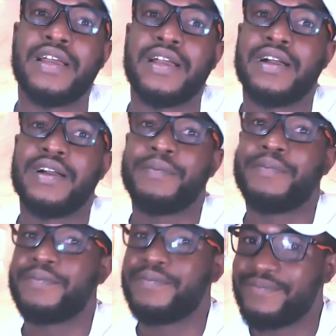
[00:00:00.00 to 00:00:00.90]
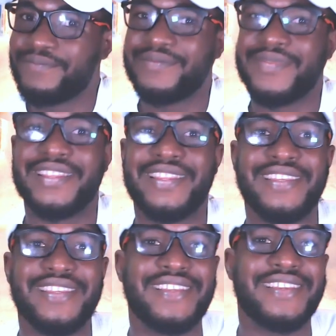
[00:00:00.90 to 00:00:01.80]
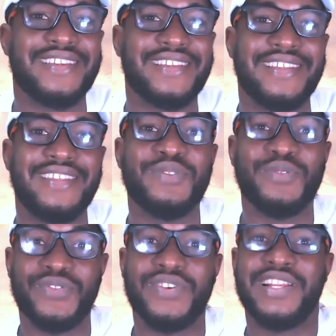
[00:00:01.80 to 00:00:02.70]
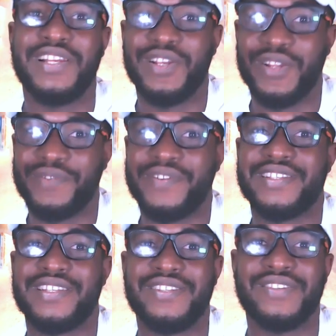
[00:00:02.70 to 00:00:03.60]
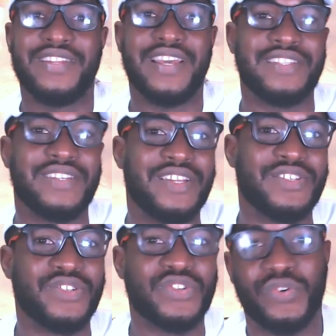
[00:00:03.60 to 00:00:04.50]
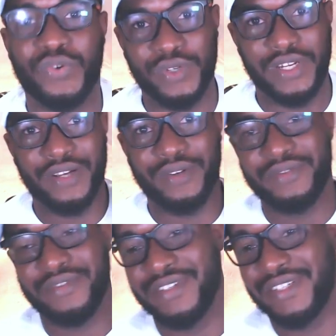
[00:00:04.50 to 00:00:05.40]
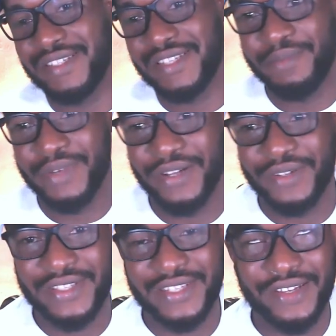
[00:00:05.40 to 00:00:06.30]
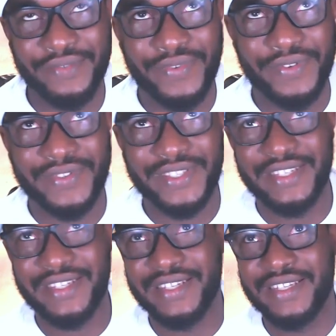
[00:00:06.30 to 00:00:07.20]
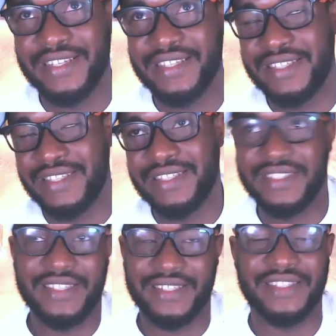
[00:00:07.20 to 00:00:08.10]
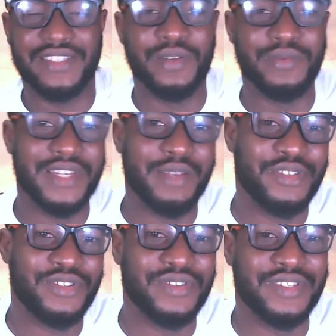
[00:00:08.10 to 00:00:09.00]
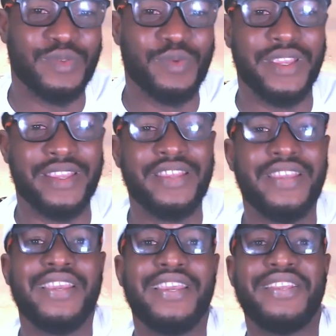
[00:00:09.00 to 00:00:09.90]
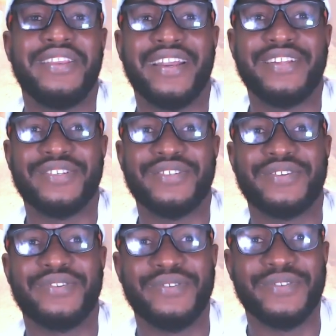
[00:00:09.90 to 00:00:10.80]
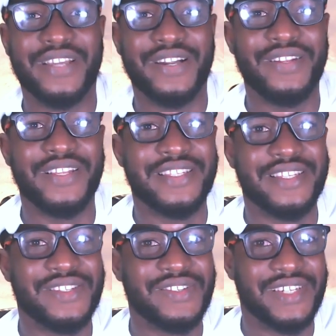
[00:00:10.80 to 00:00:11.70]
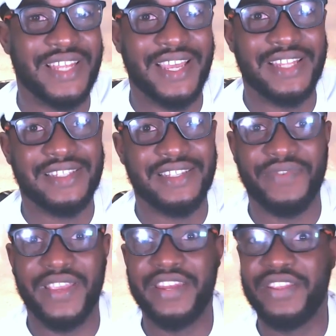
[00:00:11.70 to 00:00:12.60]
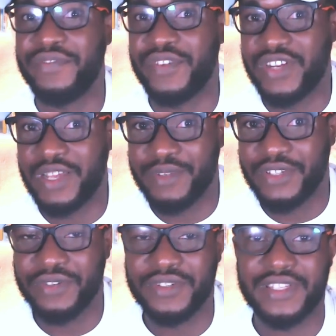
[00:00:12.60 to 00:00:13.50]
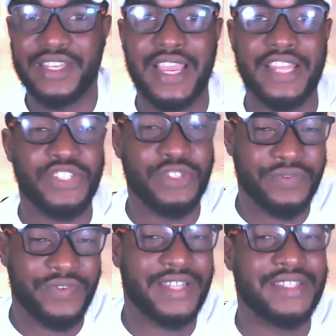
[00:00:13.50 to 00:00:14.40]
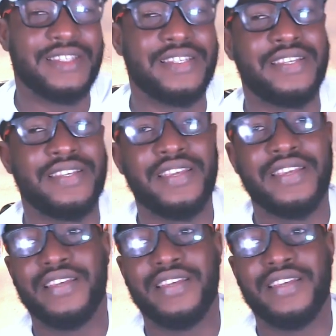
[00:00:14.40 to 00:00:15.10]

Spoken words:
I think you would really love listening to that. You can just scroll down. It's about 50, 60 something episodes away. You can just scroll down, listen to that. If any of the other episodes catch your fancy,